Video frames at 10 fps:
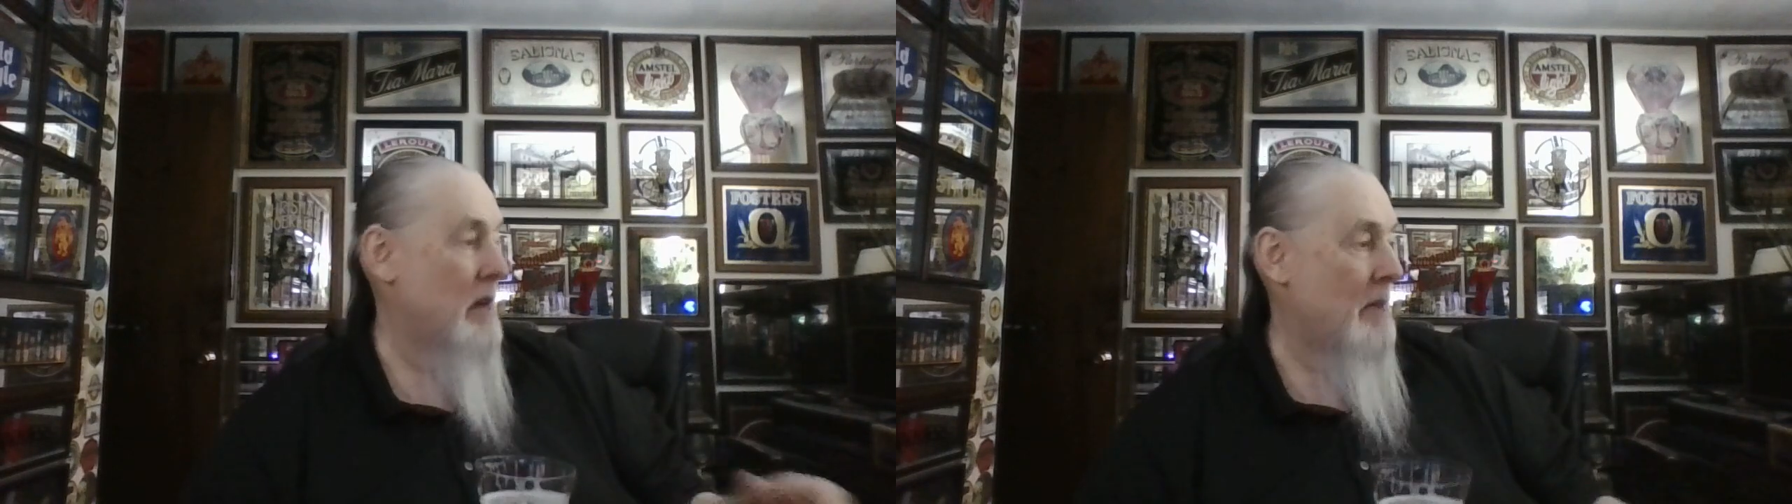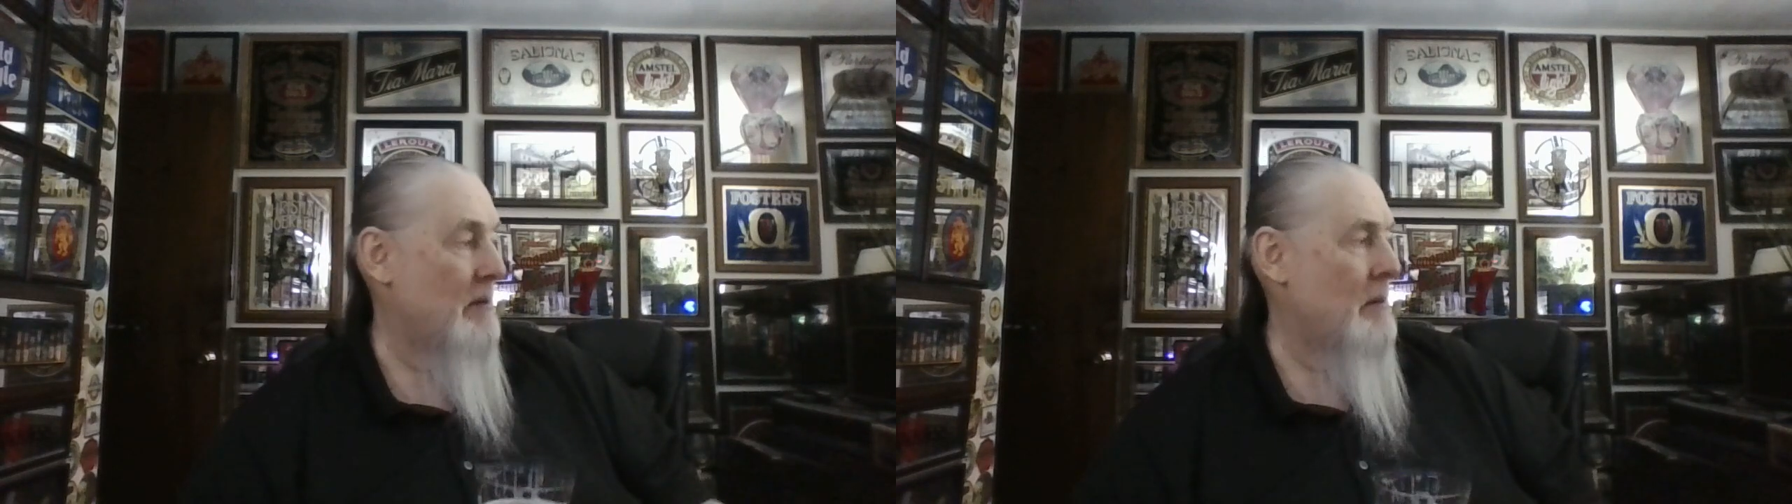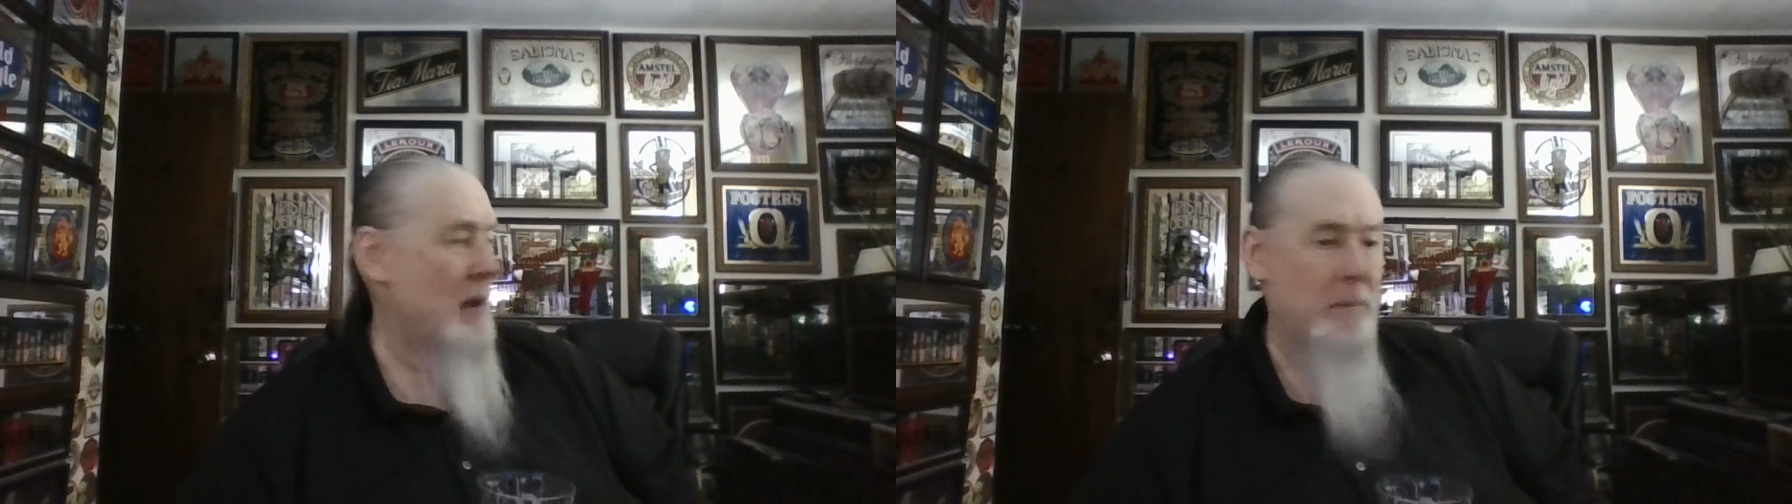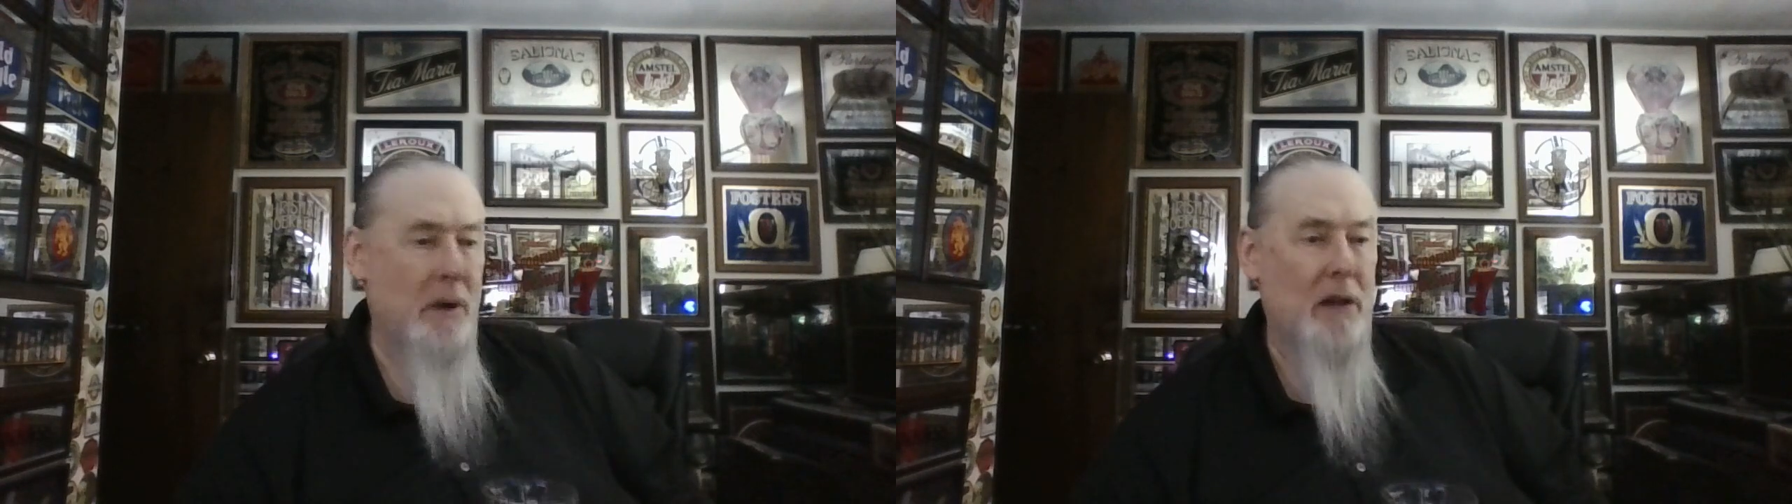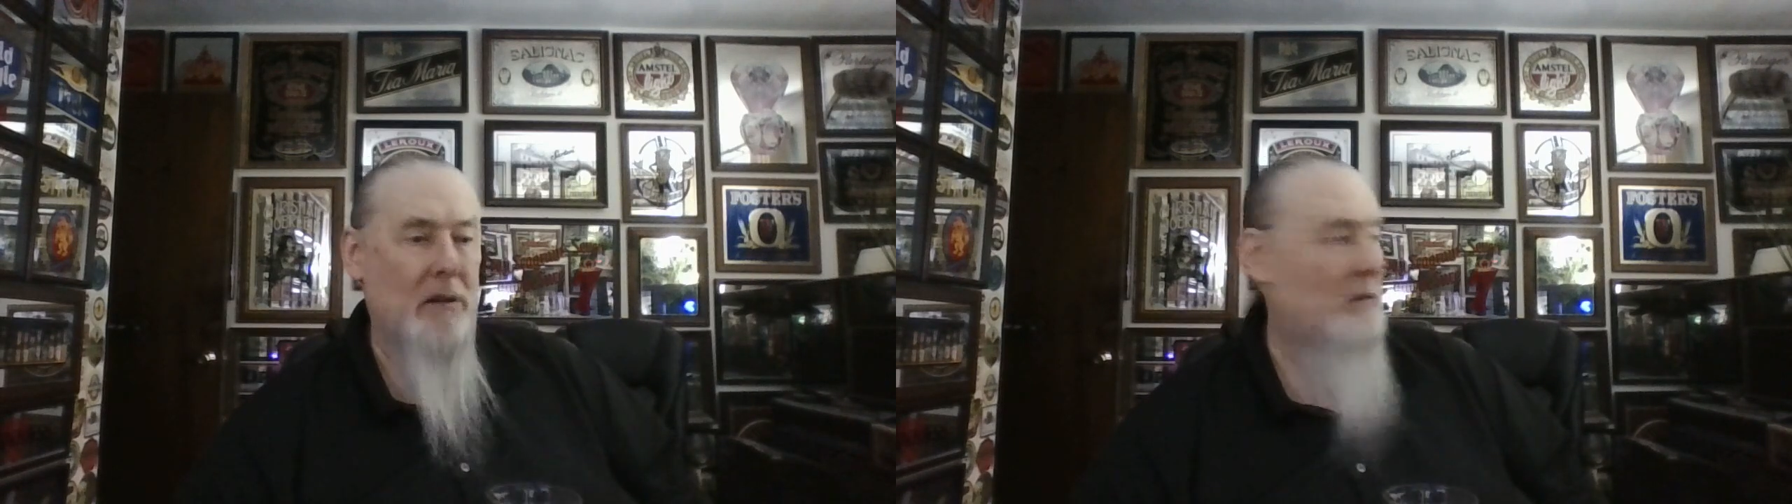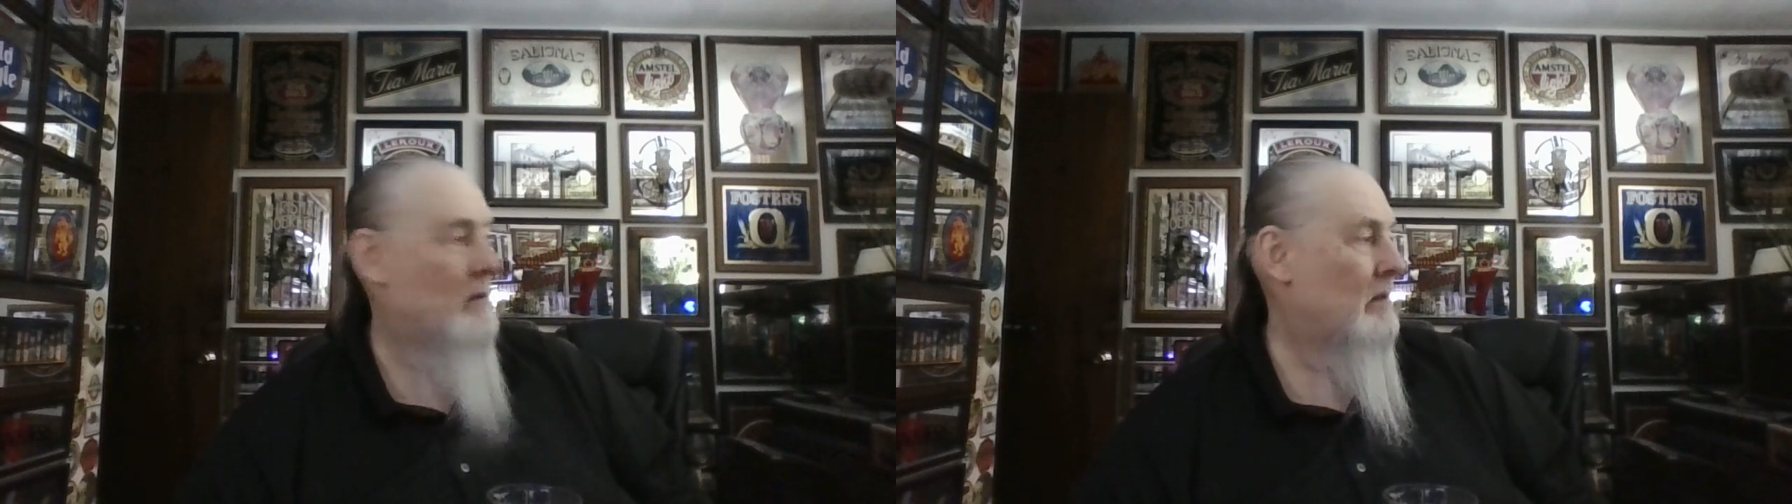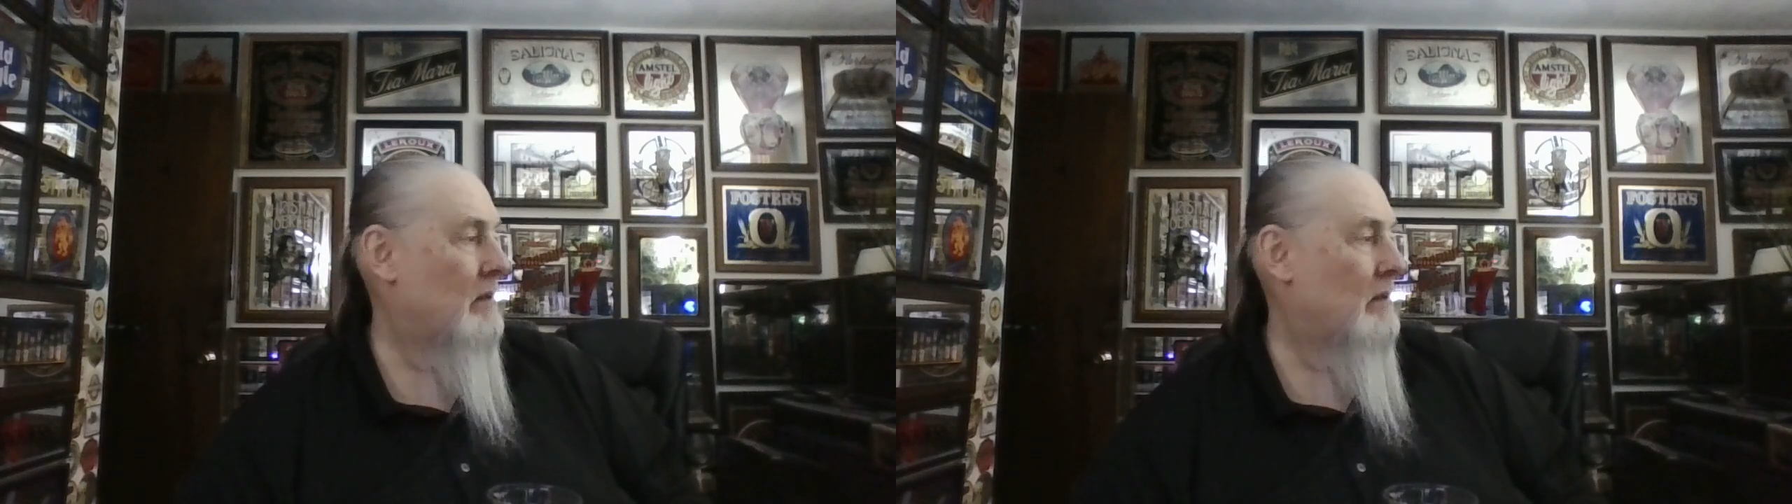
What happened to my bottle?